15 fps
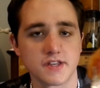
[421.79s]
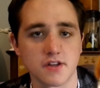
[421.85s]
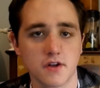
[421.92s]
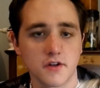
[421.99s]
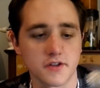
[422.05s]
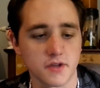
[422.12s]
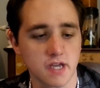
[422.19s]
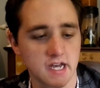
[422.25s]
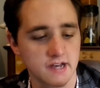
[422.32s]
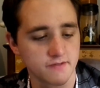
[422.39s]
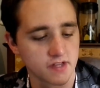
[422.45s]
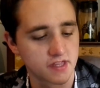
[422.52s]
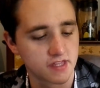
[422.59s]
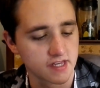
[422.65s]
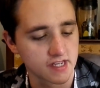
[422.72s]
doll you have, I
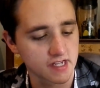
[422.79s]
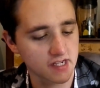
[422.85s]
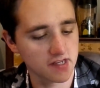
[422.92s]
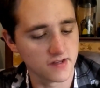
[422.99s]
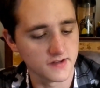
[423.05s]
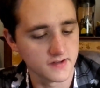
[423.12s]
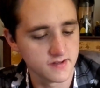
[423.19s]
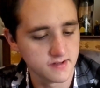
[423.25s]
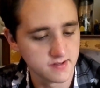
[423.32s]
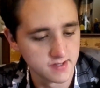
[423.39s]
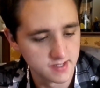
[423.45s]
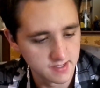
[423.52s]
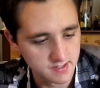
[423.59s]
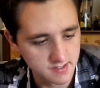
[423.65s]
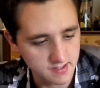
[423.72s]
think.
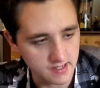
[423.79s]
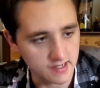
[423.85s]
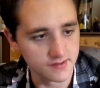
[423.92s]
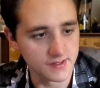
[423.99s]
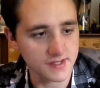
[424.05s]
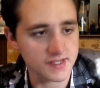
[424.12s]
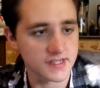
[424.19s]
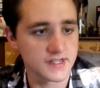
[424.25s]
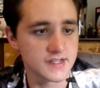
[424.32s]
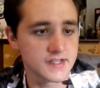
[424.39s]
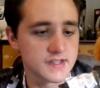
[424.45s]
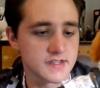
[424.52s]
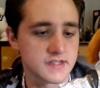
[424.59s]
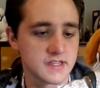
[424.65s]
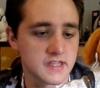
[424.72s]
And this
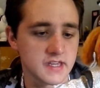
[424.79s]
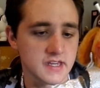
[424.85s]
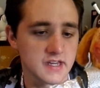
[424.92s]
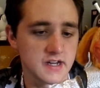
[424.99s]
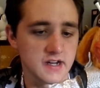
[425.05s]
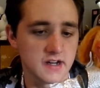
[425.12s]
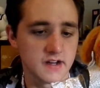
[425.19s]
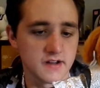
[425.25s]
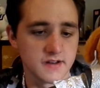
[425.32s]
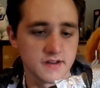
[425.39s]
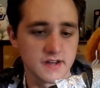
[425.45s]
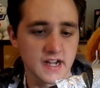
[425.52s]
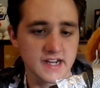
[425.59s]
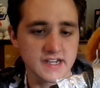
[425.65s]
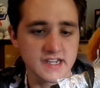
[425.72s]
is the
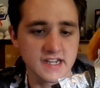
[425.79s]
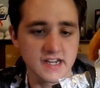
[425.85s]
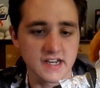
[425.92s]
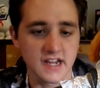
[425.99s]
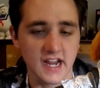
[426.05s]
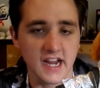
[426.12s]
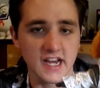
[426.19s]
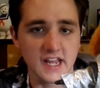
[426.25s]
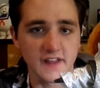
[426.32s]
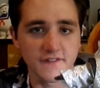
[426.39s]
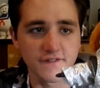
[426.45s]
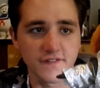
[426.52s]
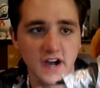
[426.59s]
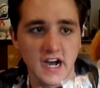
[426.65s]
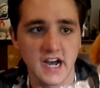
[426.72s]

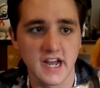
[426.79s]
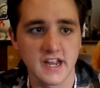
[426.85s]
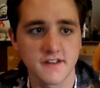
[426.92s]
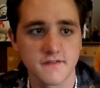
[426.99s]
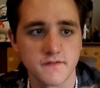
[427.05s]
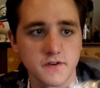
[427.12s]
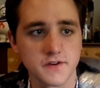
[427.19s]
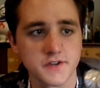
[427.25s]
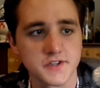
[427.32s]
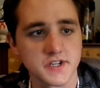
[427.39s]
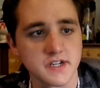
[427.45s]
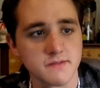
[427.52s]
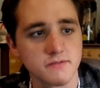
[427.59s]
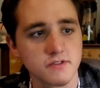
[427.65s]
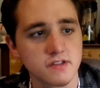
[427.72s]
1985 version,
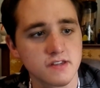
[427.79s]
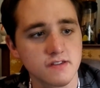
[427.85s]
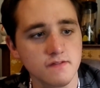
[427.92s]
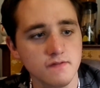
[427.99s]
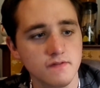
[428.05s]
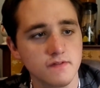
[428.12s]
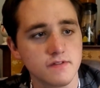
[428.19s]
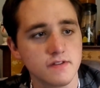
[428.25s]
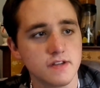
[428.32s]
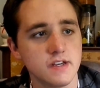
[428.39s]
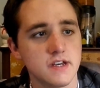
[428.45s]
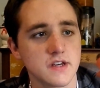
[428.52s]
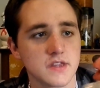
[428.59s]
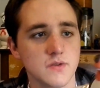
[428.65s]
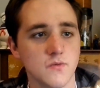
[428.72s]
I believe.
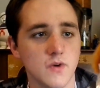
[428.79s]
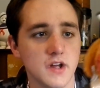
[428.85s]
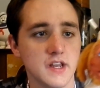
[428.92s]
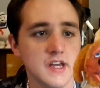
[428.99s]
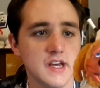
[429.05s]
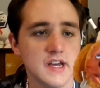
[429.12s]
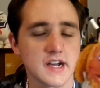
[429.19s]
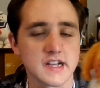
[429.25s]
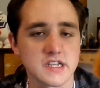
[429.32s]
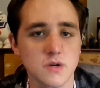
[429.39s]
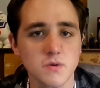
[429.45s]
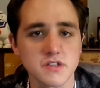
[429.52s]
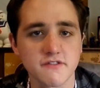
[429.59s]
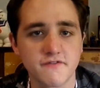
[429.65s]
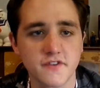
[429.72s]
The one, because there
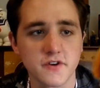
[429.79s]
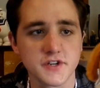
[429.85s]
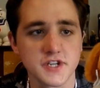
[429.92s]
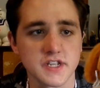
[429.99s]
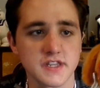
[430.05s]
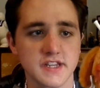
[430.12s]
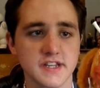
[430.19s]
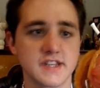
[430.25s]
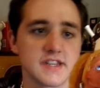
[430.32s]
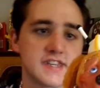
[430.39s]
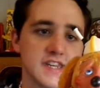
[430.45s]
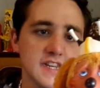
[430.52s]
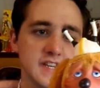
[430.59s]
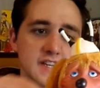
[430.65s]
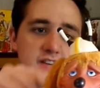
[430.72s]
was a version that
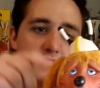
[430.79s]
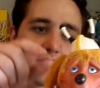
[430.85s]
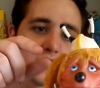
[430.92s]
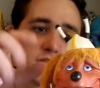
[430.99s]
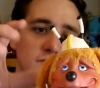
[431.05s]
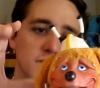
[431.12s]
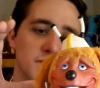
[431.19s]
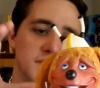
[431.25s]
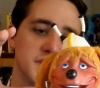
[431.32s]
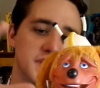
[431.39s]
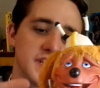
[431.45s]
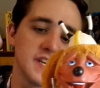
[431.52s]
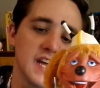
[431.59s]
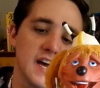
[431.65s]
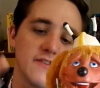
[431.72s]
didn't
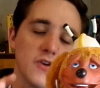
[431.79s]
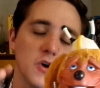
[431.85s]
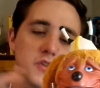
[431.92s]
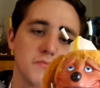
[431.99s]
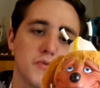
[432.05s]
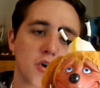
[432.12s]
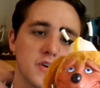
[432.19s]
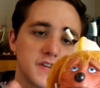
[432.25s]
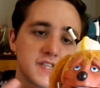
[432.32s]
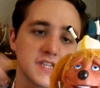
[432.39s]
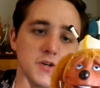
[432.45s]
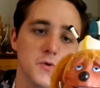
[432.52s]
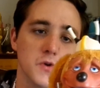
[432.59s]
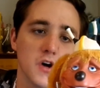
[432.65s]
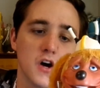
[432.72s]
have all the parts
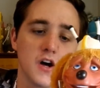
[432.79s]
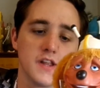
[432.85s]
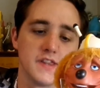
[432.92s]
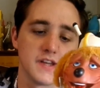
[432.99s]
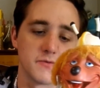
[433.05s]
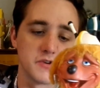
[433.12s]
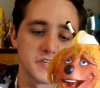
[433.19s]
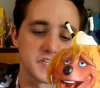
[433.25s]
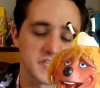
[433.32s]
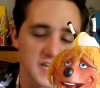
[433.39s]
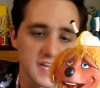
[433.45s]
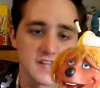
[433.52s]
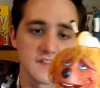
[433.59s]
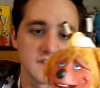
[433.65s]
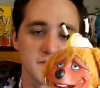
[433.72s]
sewn on. They were just
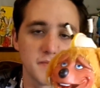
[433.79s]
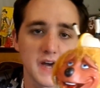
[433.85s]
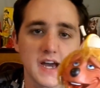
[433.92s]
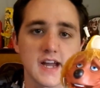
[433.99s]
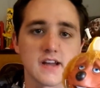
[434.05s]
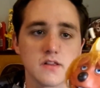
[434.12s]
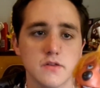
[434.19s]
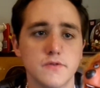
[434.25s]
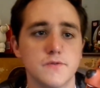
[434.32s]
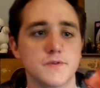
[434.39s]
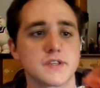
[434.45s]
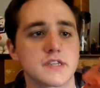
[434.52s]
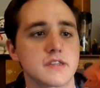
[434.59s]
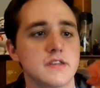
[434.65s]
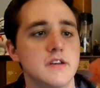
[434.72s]
in the bag
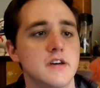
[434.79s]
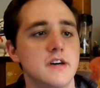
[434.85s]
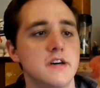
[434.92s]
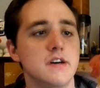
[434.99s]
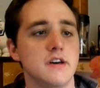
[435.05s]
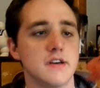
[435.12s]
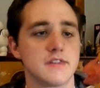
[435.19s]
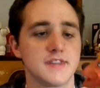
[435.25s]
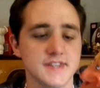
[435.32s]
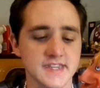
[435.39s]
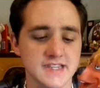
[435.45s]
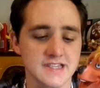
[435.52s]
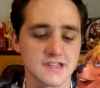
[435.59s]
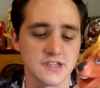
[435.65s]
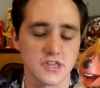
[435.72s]
loose. This
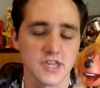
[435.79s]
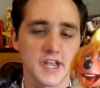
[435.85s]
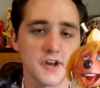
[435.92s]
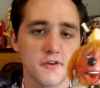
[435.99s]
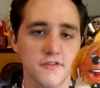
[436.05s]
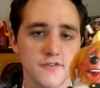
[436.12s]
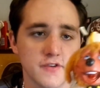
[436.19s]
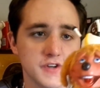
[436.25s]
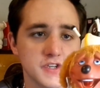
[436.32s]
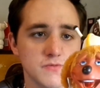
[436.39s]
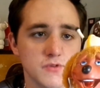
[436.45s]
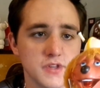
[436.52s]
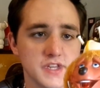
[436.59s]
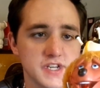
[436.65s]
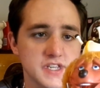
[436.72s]
is the later version
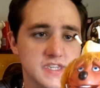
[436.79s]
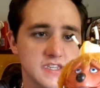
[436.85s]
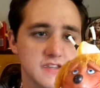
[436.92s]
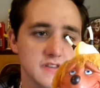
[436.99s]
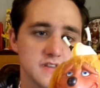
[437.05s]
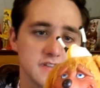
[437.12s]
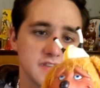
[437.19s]
where they just